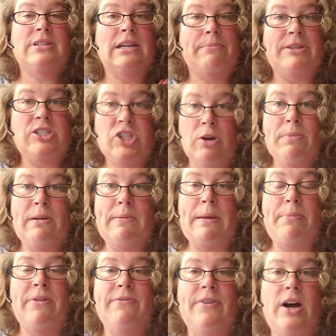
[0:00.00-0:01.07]
going to be so many
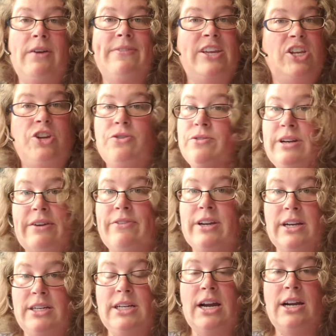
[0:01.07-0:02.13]
people involved that you are never
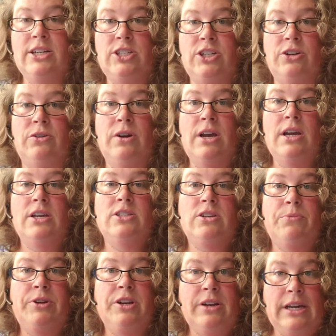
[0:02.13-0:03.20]
going to talk to. So
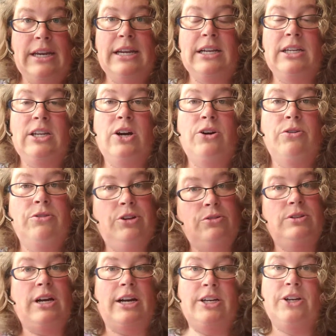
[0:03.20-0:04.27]
when you're getting a loan, you
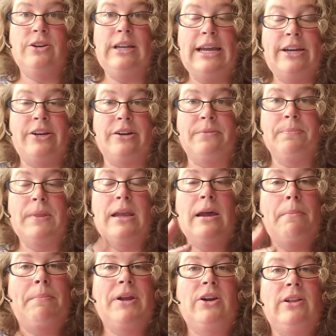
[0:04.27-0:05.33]
talk to your lender,
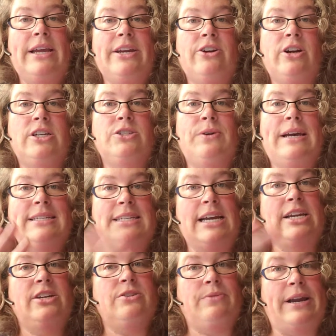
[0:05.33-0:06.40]
but your lender also has
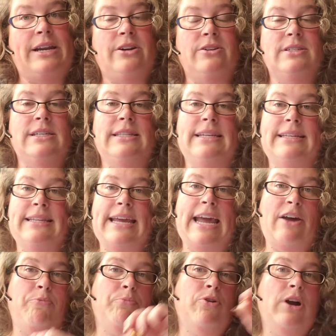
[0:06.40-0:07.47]
underwriters, and then they
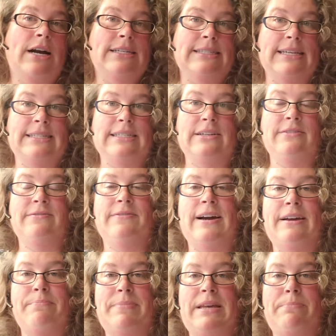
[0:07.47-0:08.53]
have processing
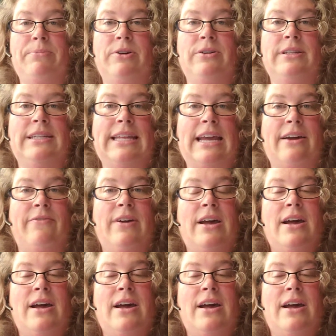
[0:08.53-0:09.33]
people, and then they have,